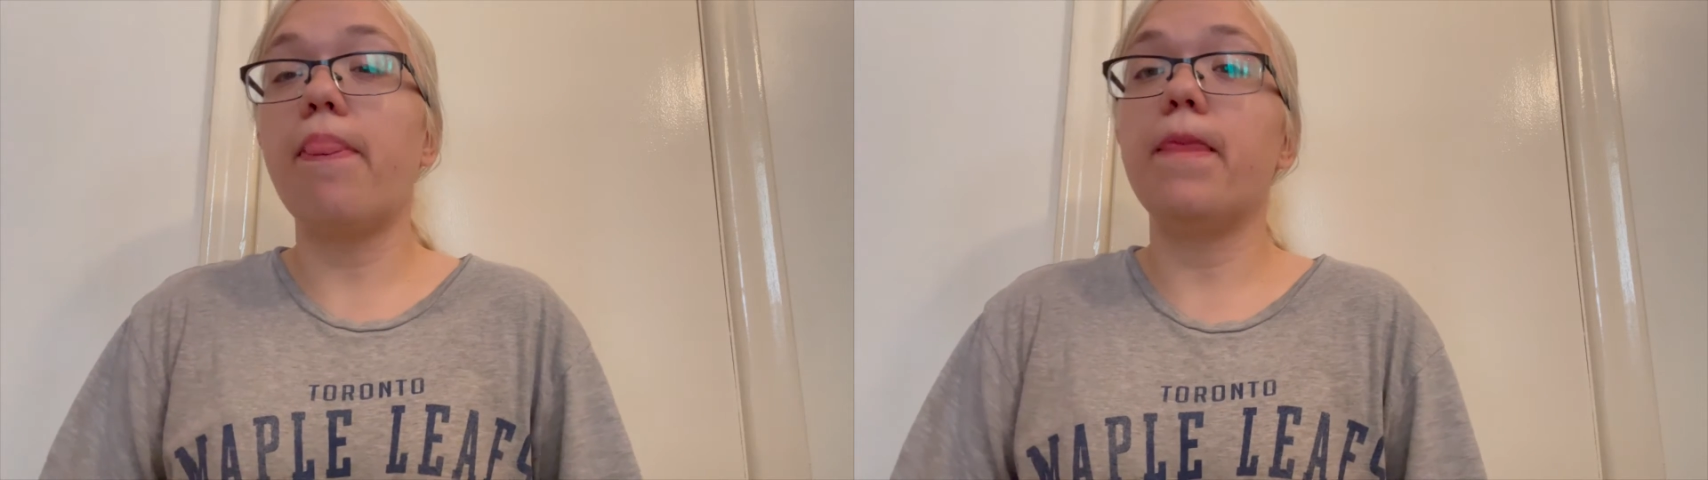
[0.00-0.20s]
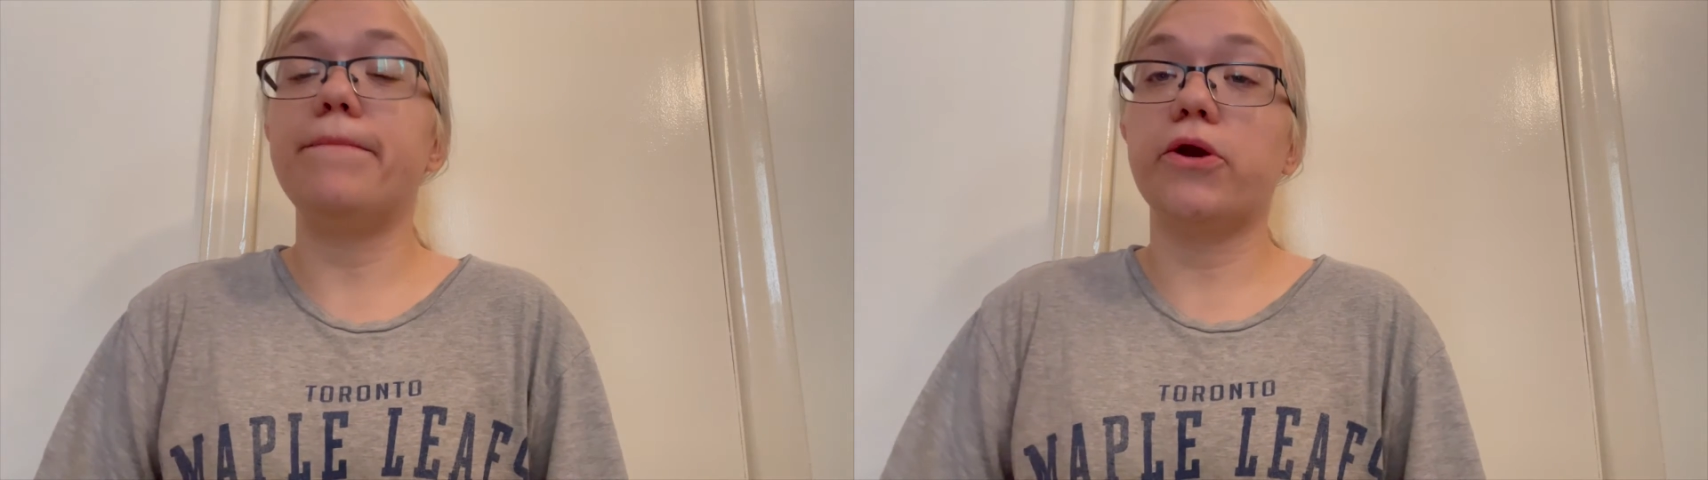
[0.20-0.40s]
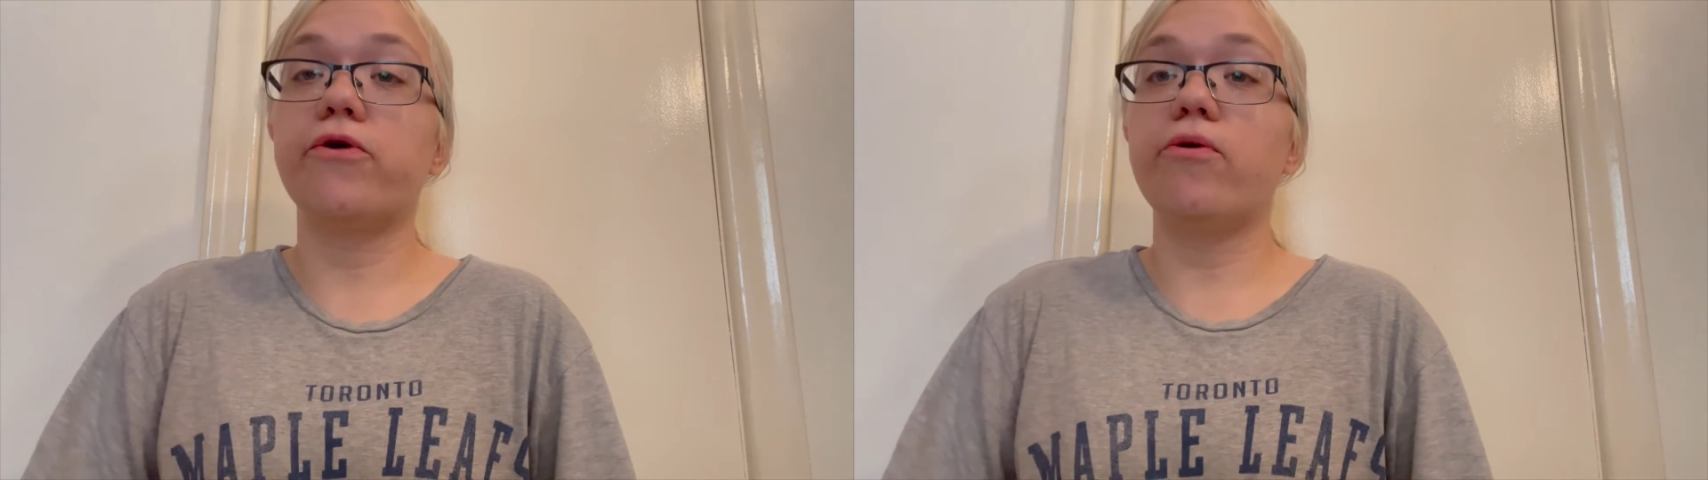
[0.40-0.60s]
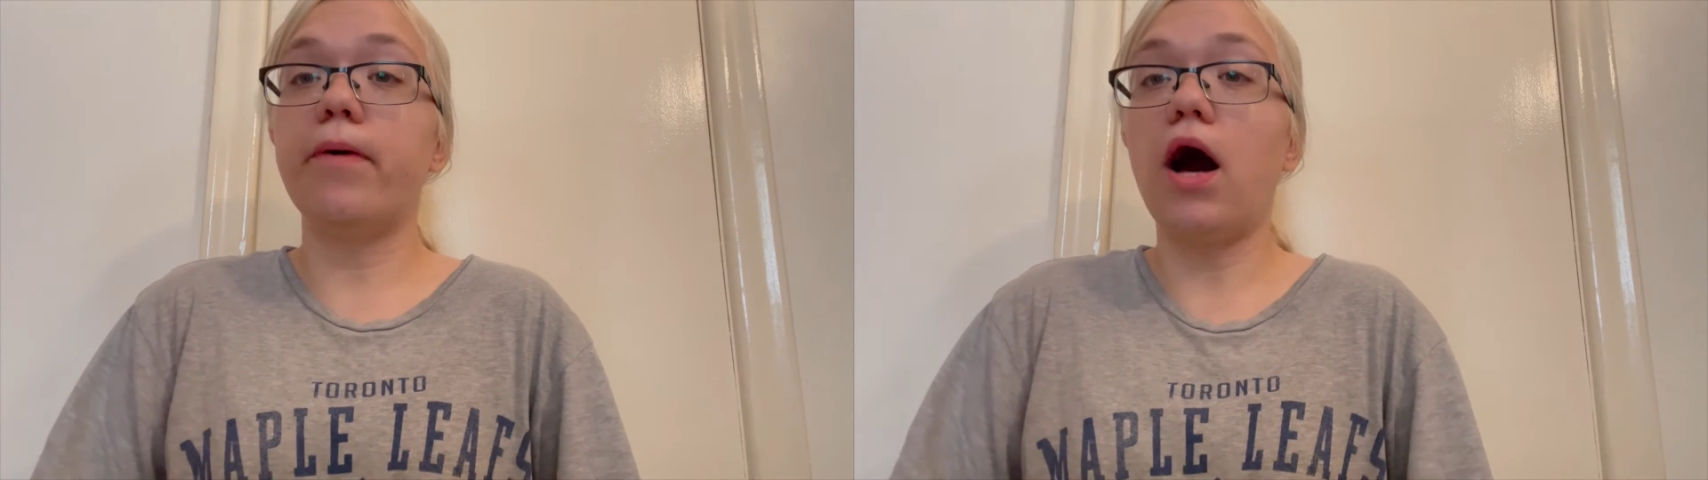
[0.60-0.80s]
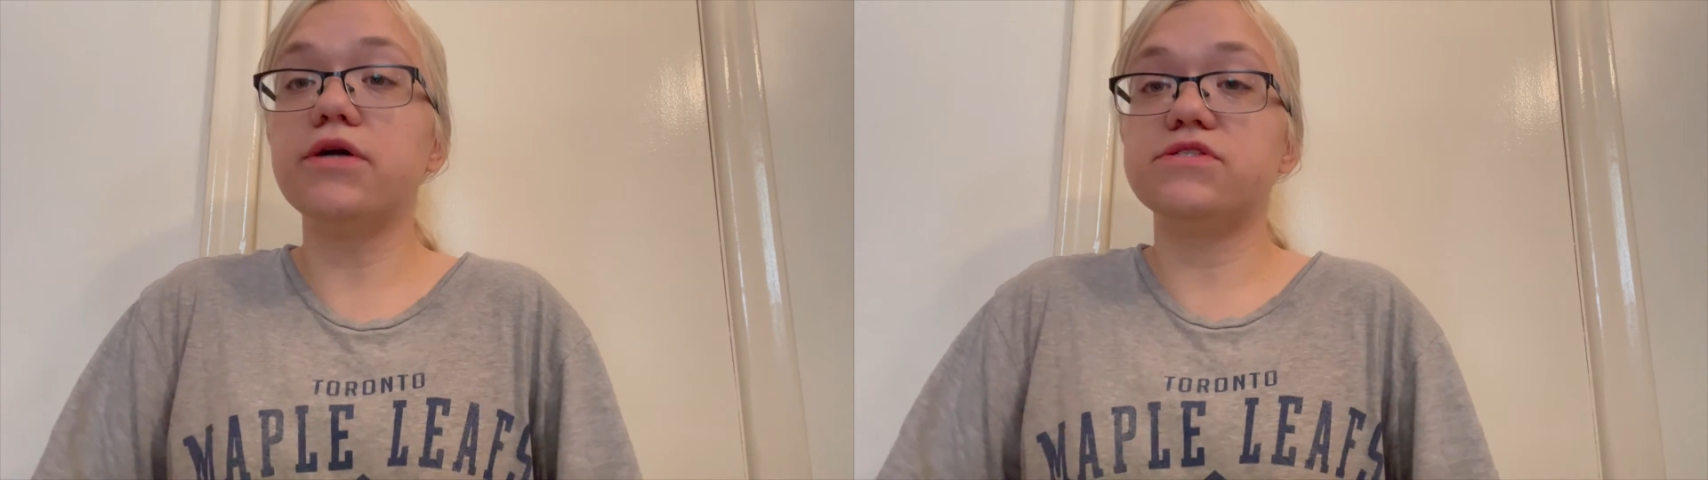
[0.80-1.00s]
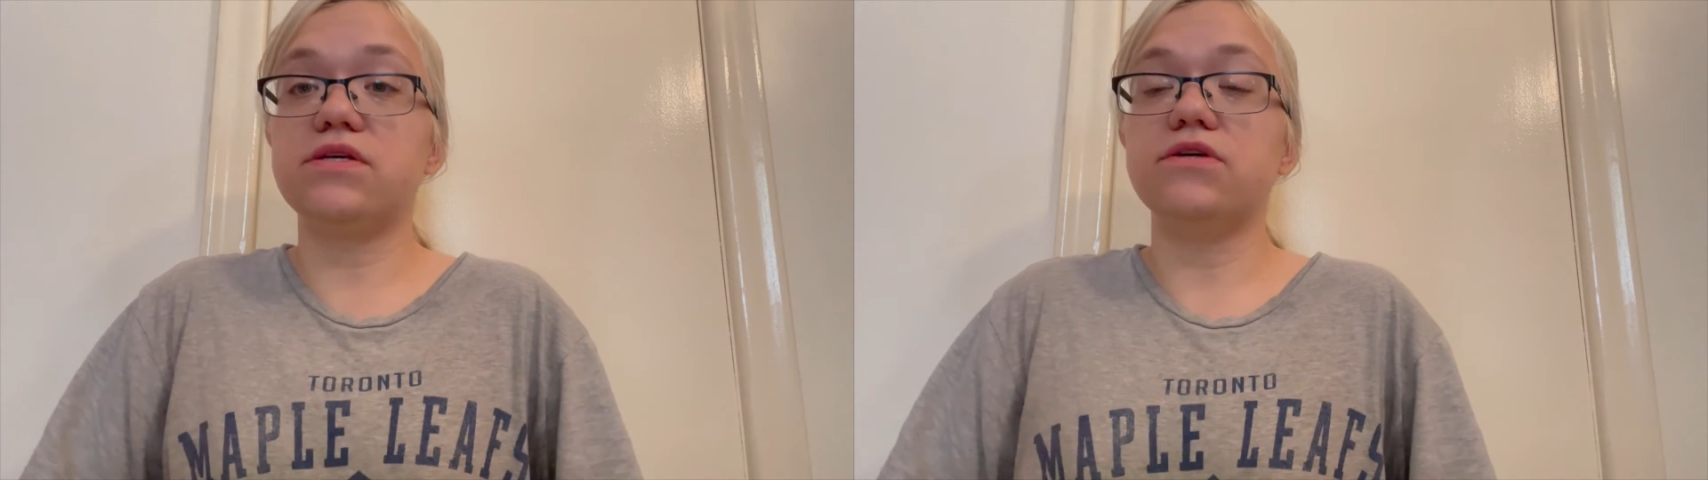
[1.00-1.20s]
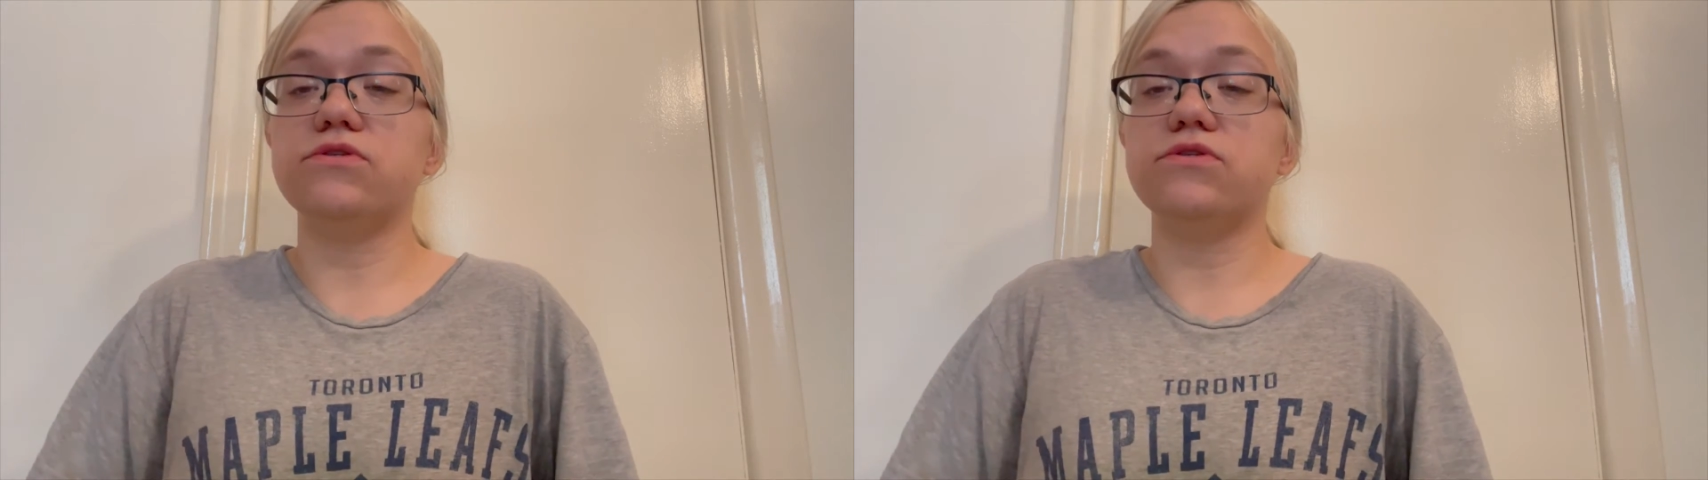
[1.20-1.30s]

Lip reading: and the bigger the box is.